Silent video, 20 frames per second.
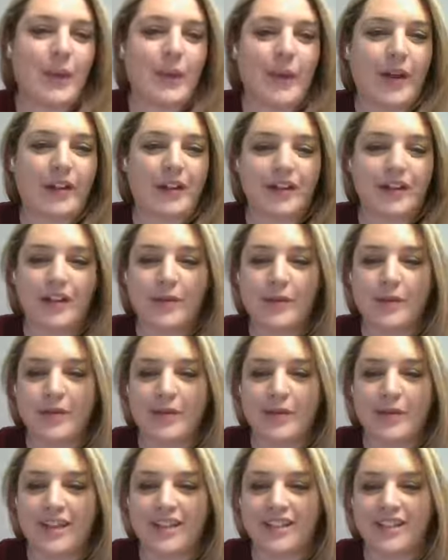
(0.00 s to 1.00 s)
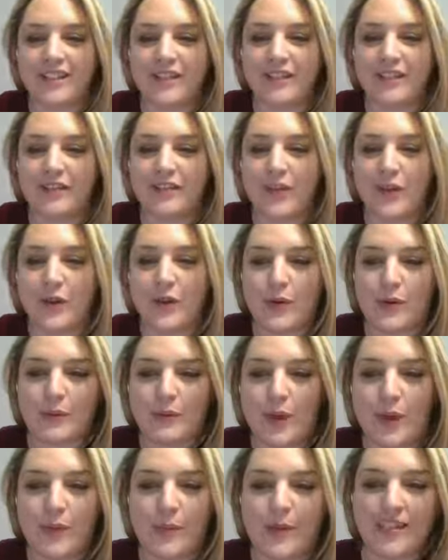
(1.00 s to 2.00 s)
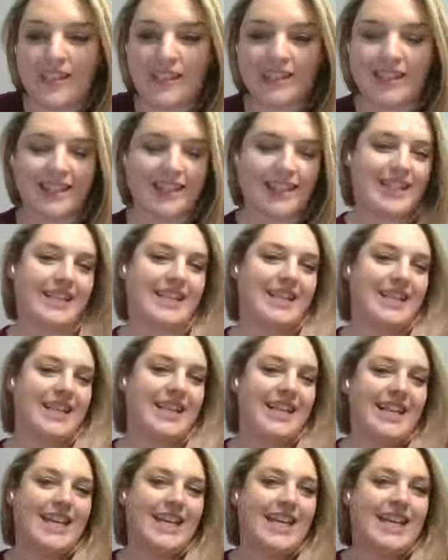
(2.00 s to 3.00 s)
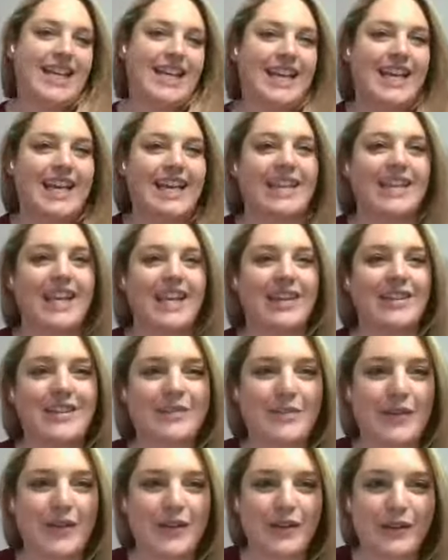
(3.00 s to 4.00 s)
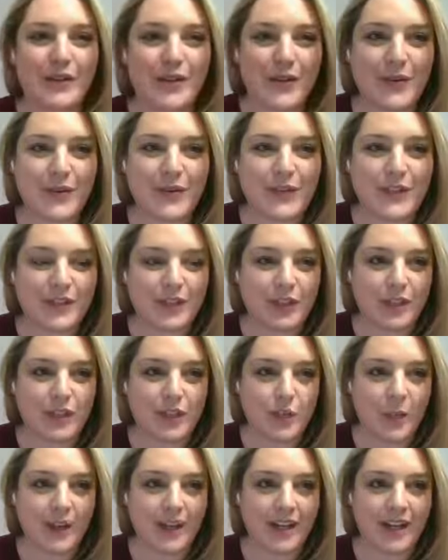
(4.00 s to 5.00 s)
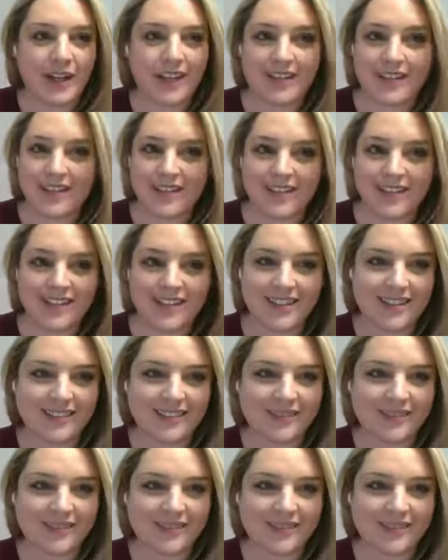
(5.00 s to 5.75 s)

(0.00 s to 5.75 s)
Welcome. We'll wait just a few moments, allow some other folks to join us.